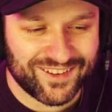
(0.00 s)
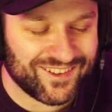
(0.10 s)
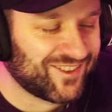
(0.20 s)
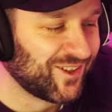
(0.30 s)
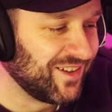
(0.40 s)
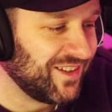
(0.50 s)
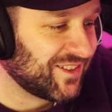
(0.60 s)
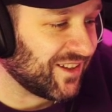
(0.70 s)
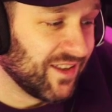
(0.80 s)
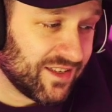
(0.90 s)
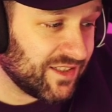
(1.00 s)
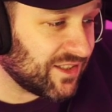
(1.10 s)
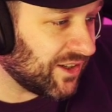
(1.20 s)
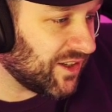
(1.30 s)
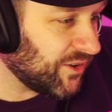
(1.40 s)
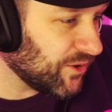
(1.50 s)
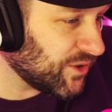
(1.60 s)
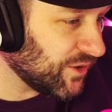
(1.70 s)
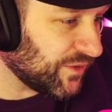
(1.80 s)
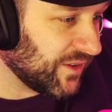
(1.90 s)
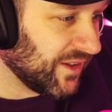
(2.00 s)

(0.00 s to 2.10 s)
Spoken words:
So you need to look at your own stuff.